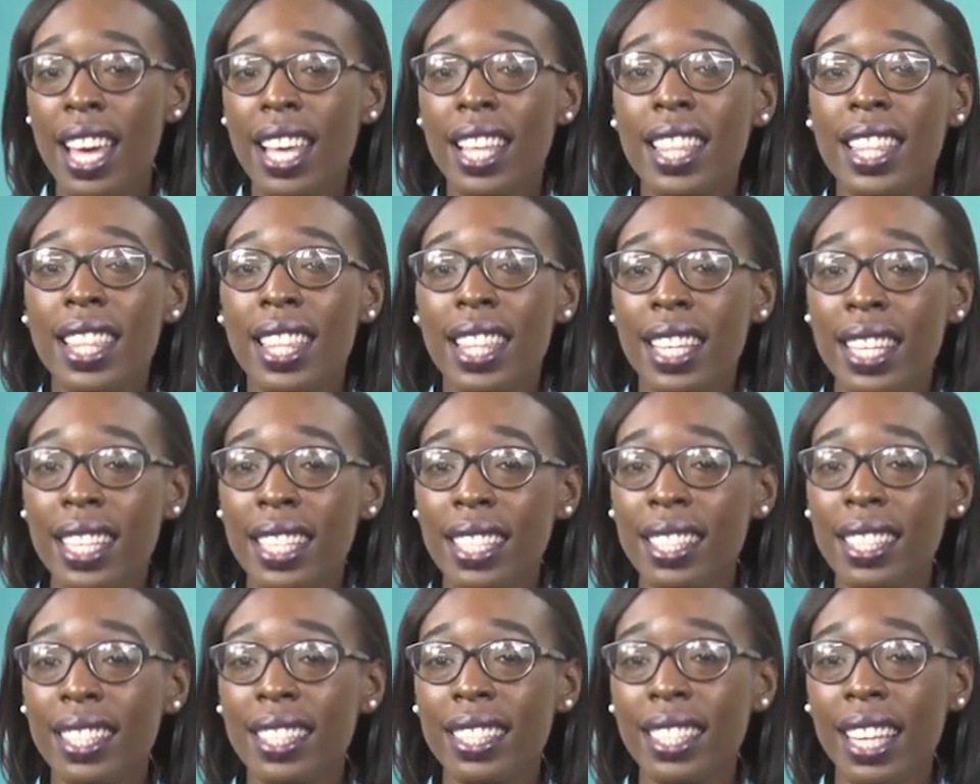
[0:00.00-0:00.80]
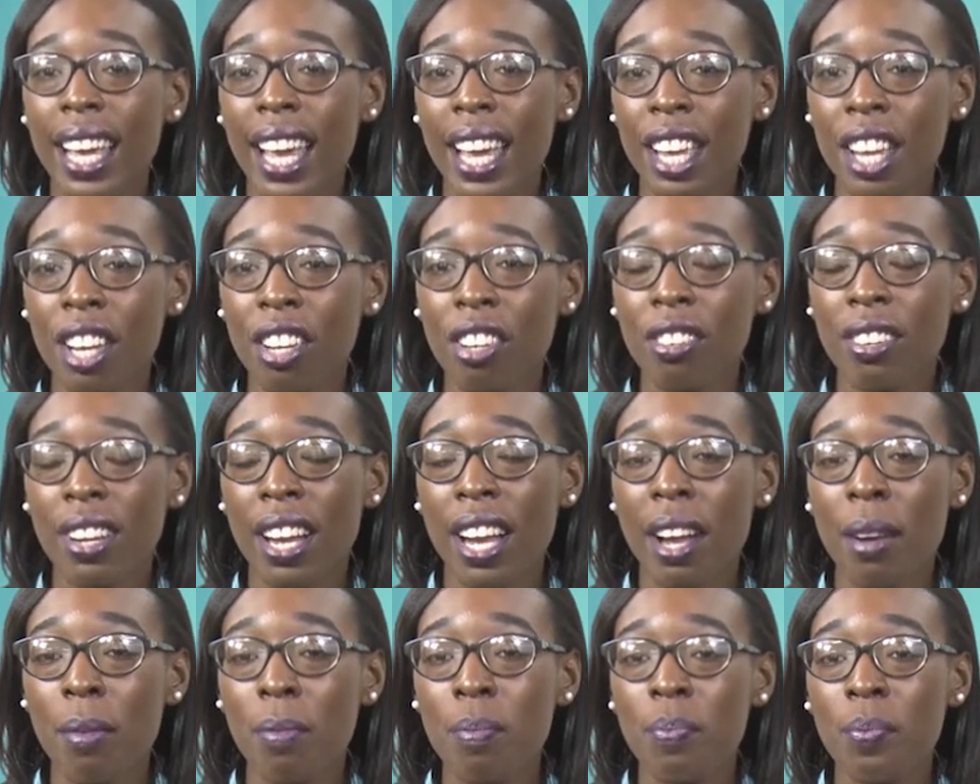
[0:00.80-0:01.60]
This
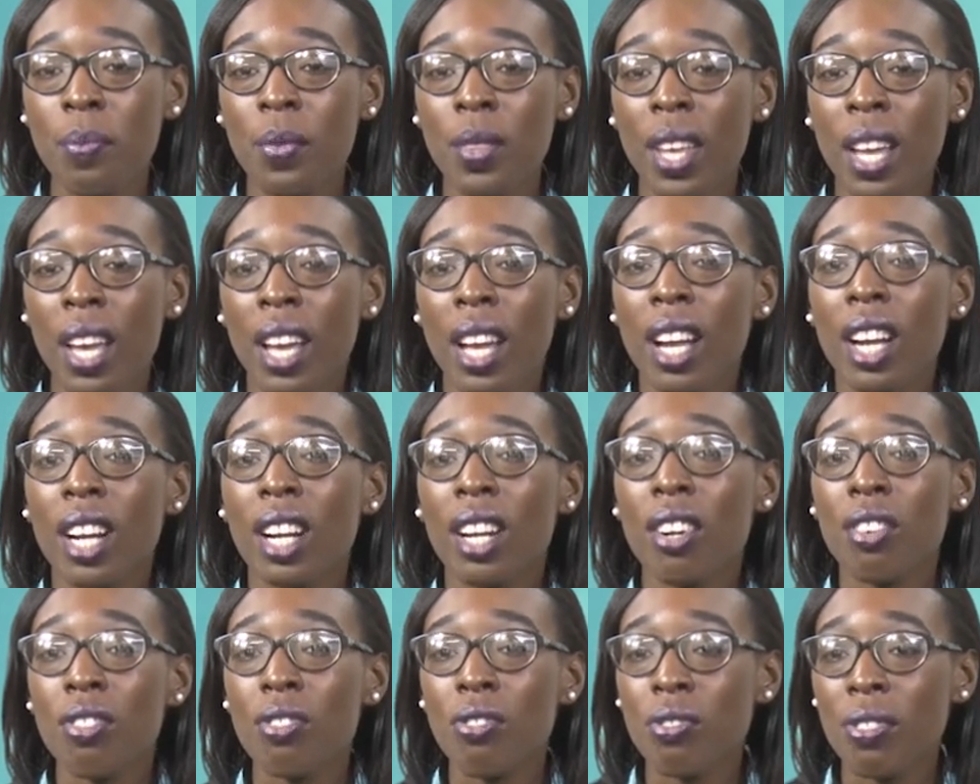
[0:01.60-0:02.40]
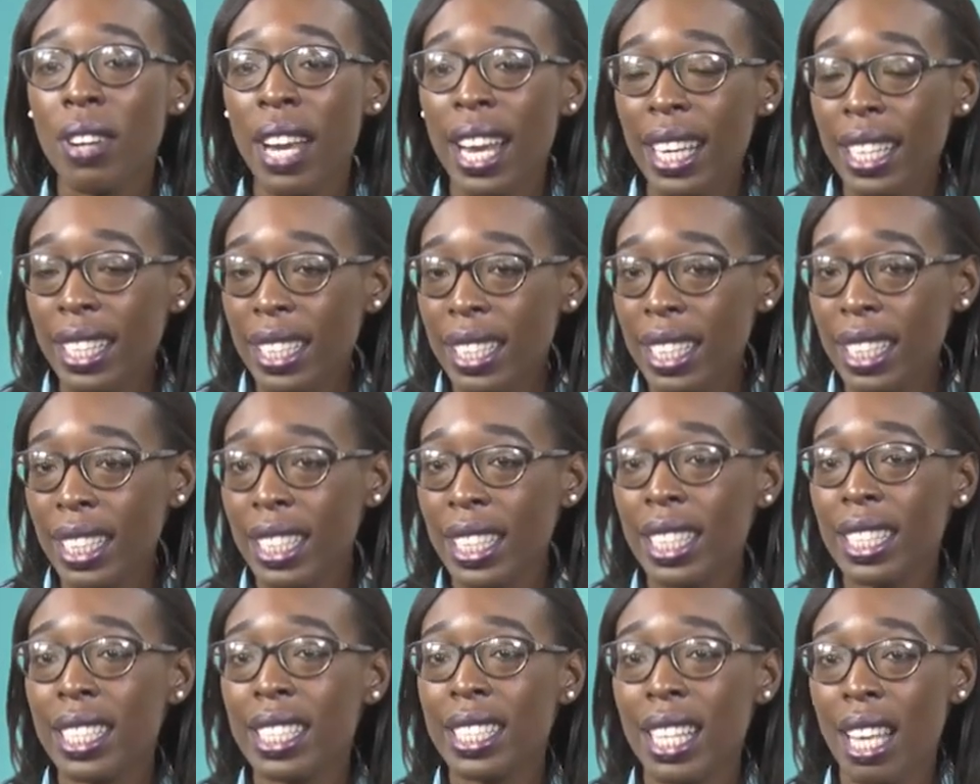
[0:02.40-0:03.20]
diagram
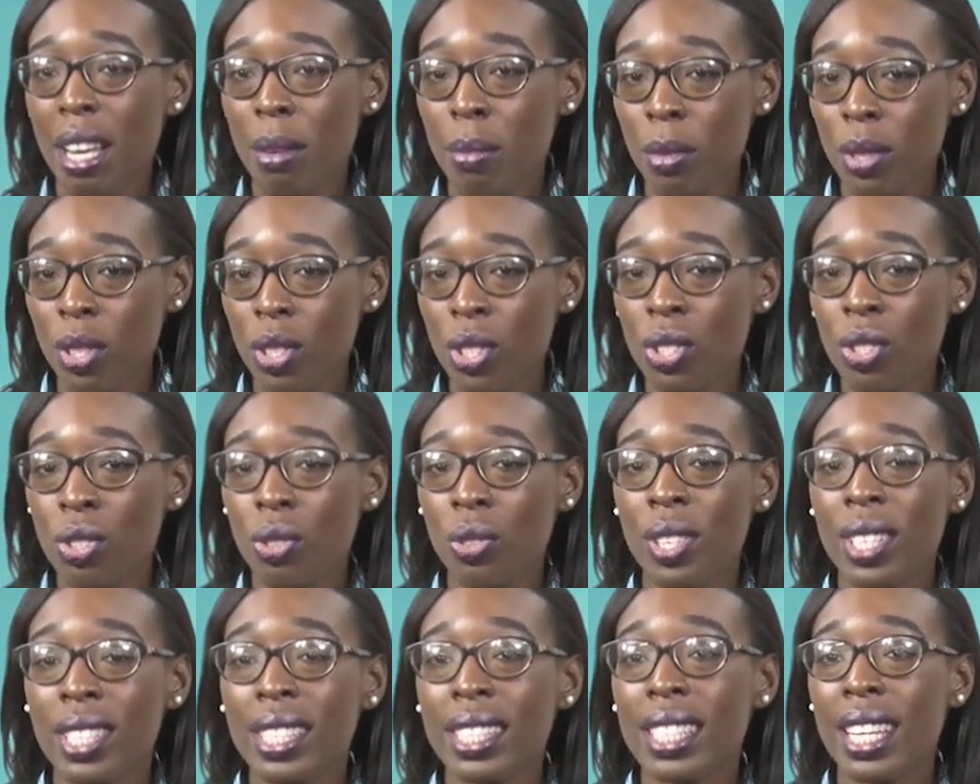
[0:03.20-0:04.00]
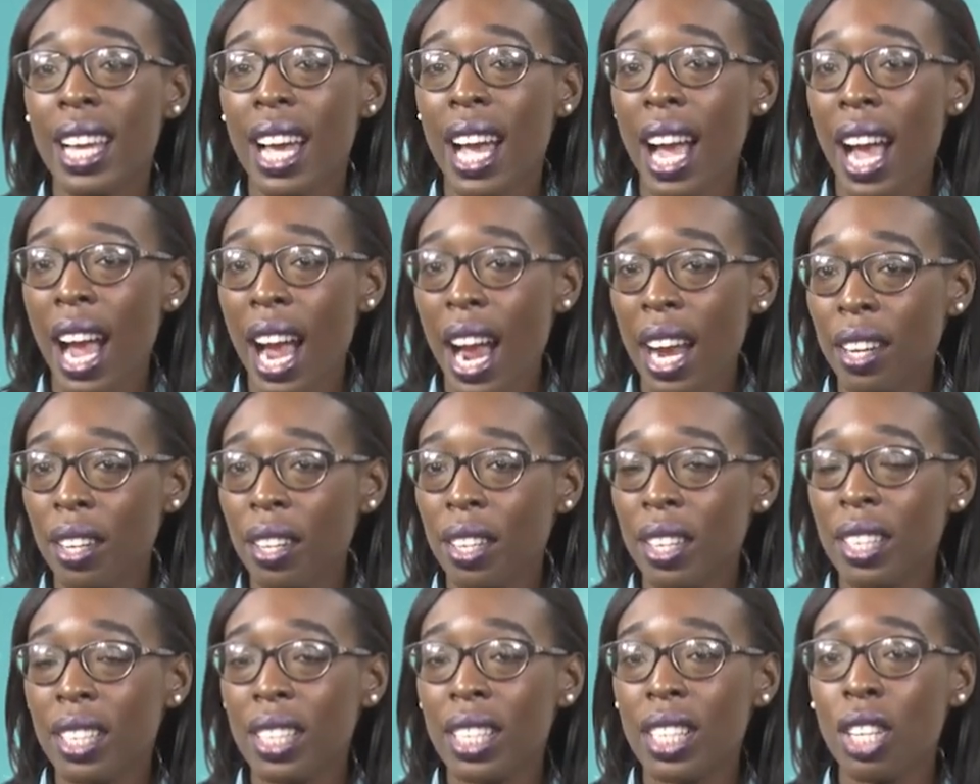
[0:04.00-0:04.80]
correctly demonstrates the
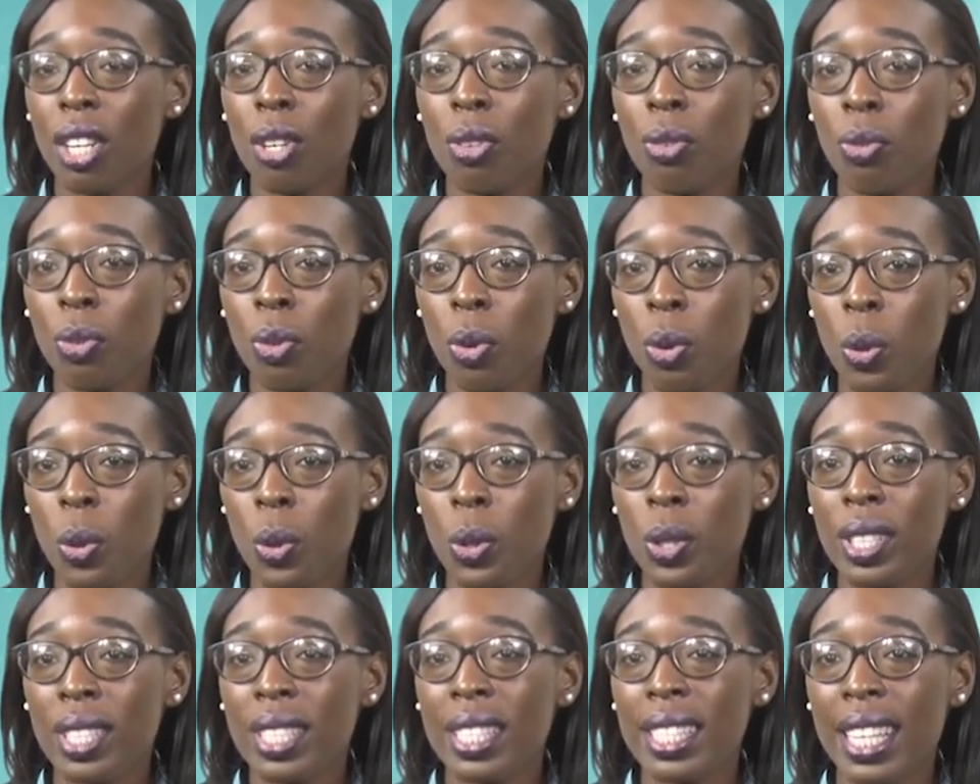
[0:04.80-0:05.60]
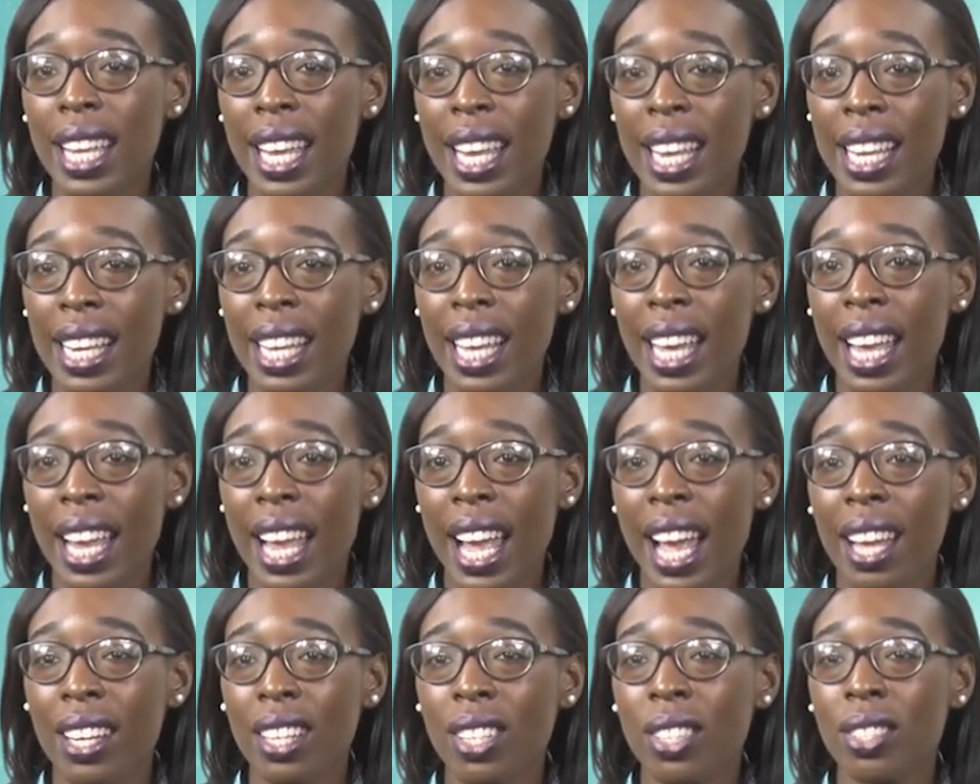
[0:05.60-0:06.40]
hierarchy of courts in
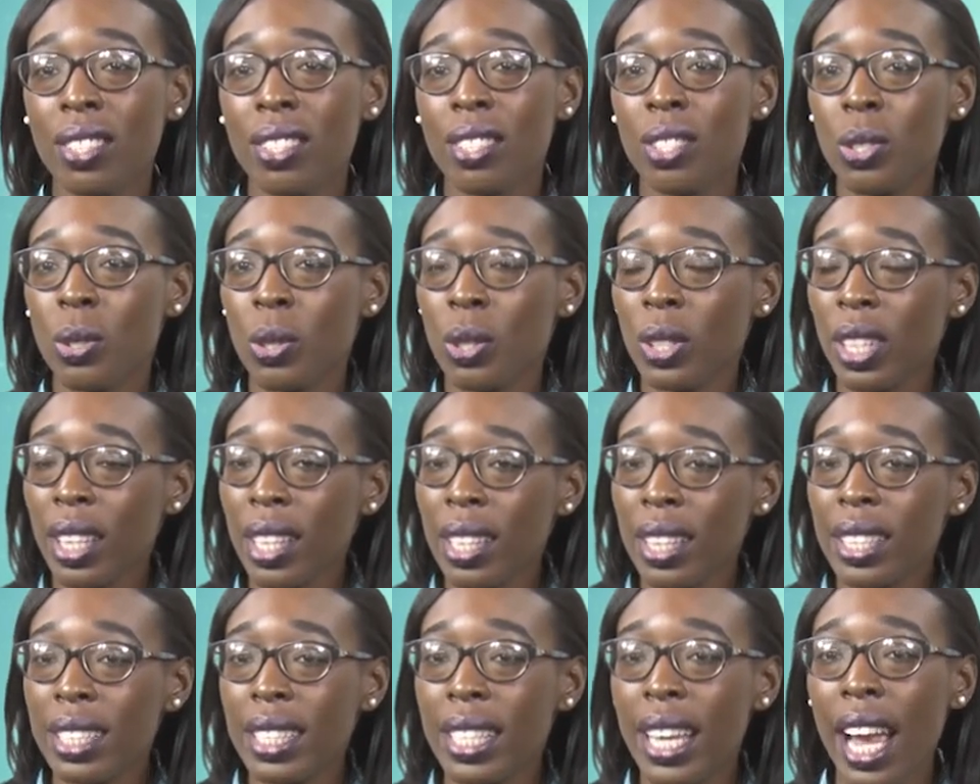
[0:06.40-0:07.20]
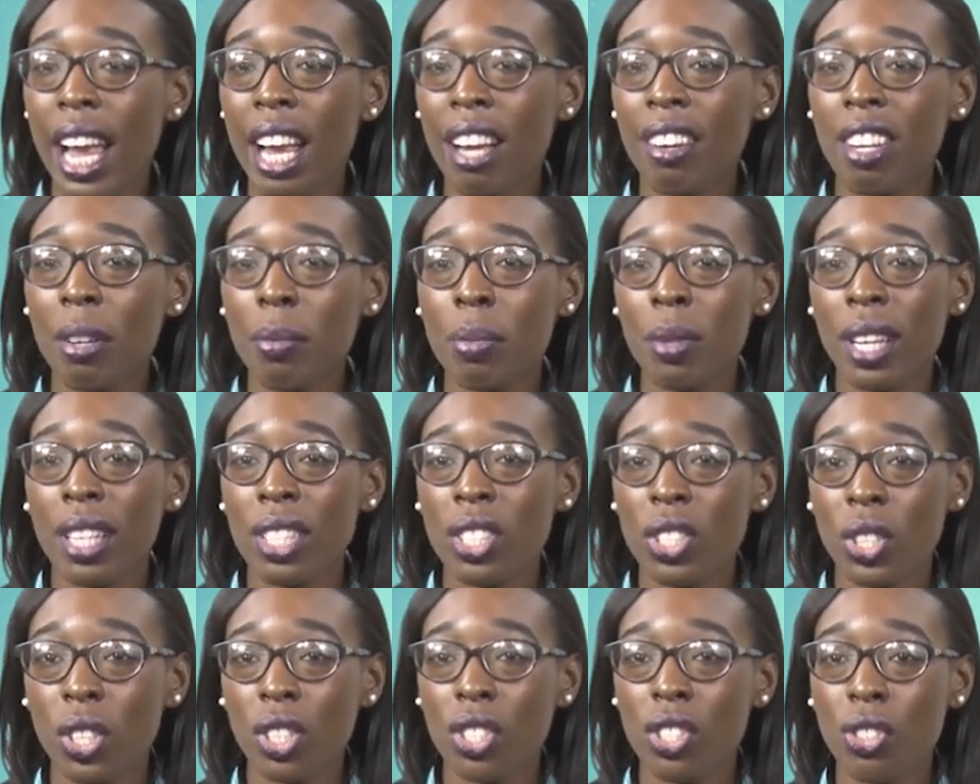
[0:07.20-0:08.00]
Guyana. So look at the diagram
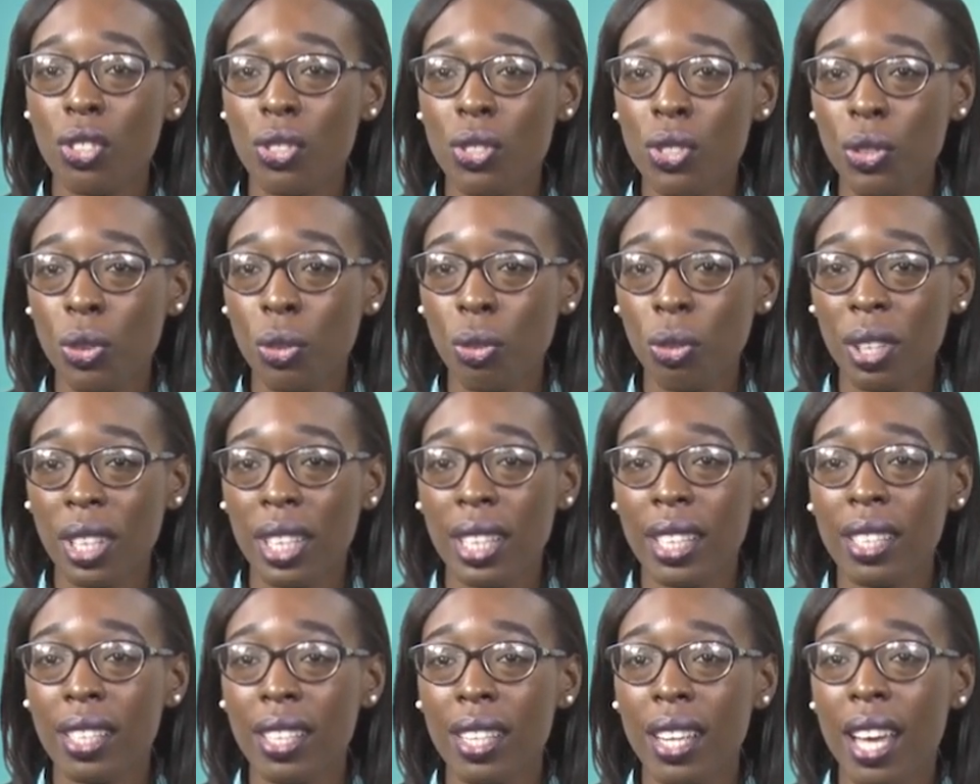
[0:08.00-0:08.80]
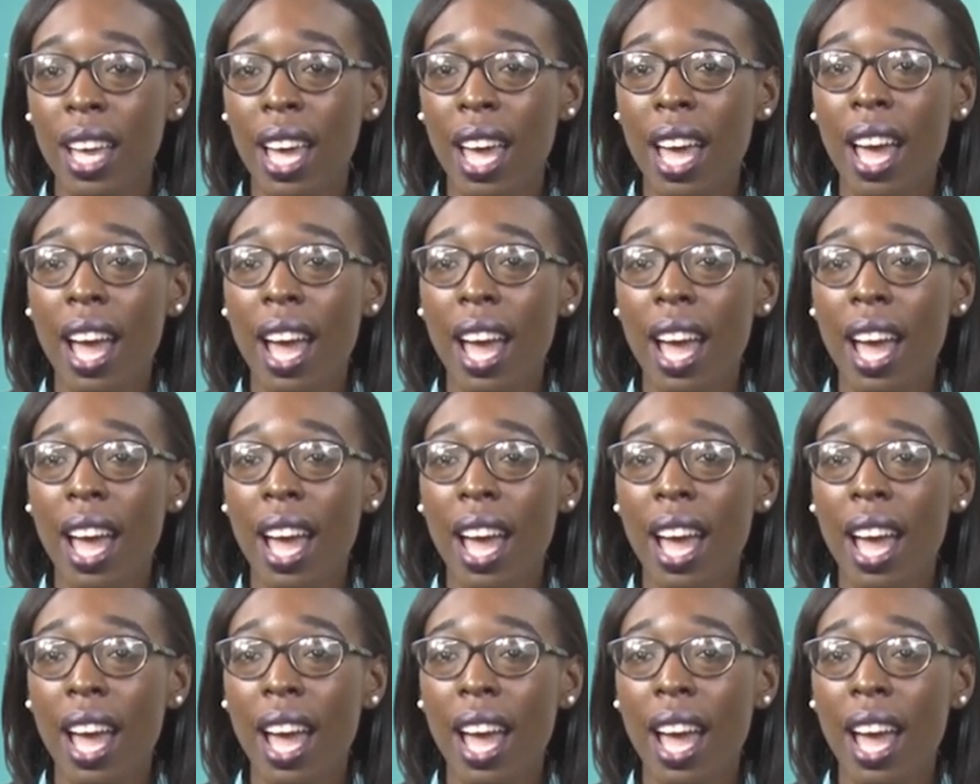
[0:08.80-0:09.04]
that's on your screen.